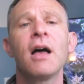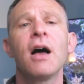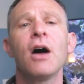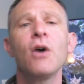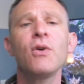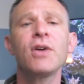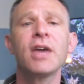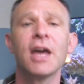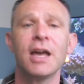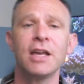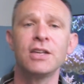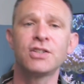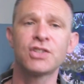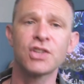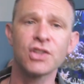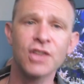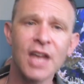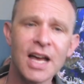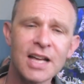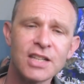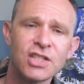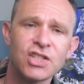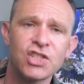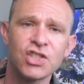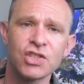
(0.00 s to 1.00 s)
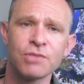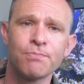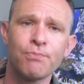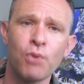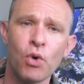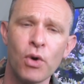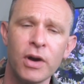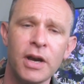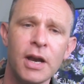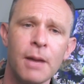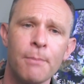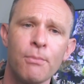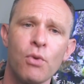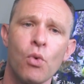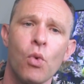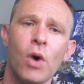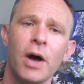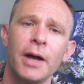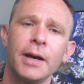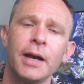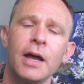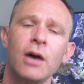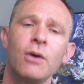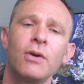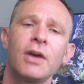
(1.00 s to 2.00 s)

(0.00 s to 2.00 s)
Okay, so that's point number 1.